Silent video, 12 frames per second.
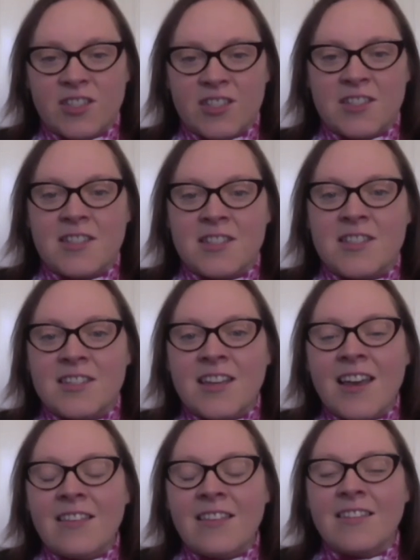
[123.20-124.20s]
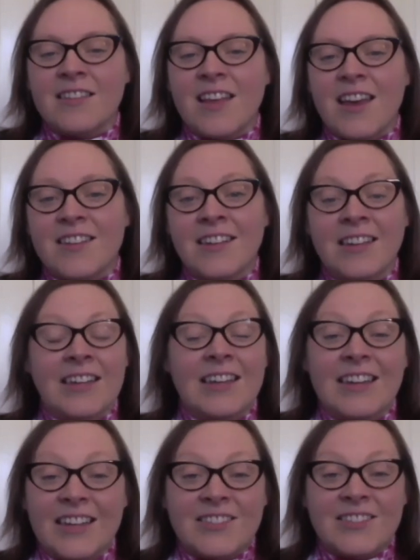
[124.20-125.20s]
Jesus's death, and then
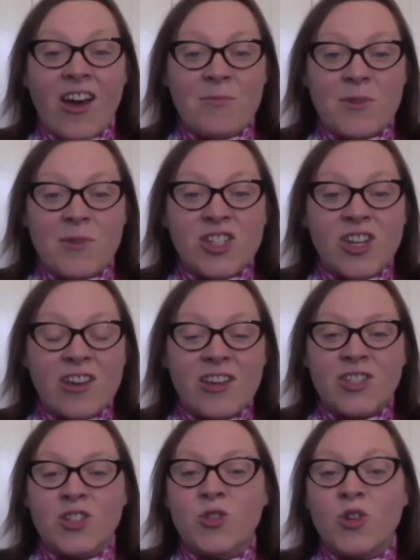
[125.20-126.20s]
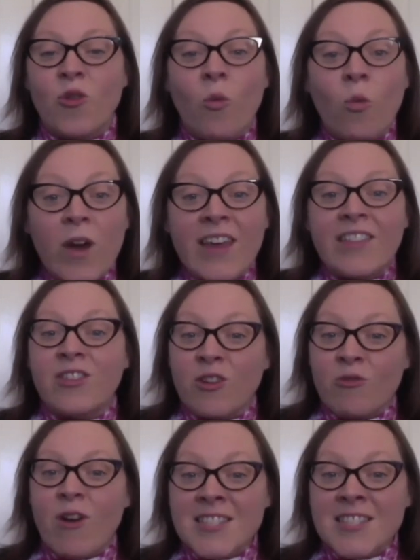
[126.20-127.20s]
time in church with the
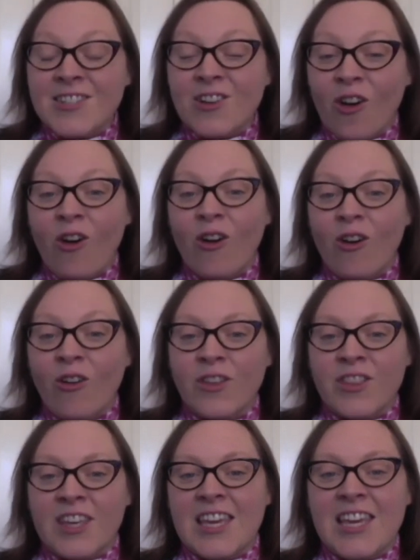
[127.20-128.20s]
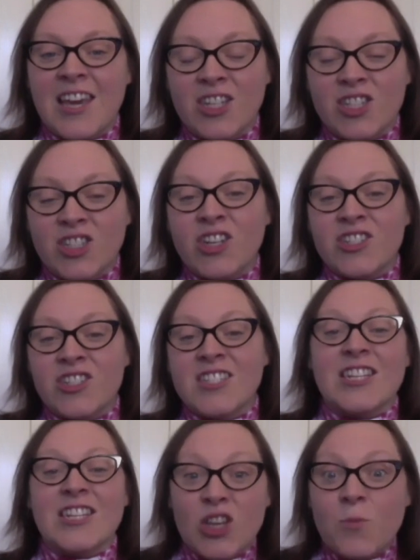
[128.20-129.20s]
rest of the churches
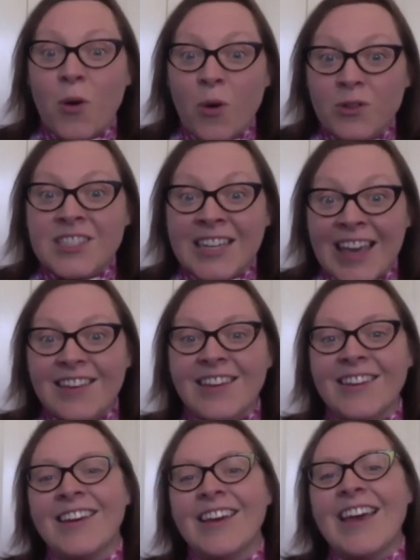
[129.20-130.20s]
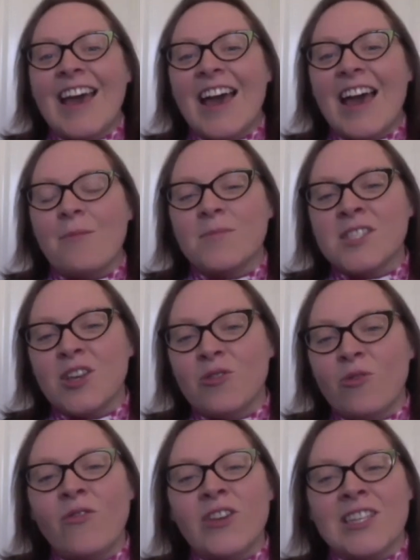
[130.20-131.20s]
in Newport together.
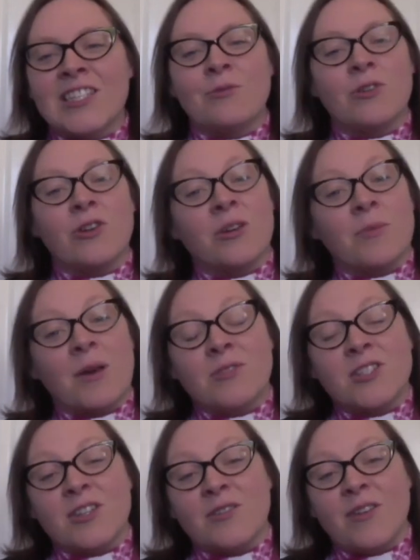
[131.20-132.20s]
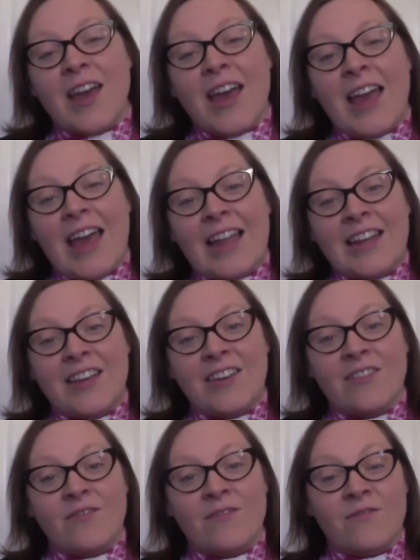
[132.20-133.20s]
So obviously we're not going to be able to do any of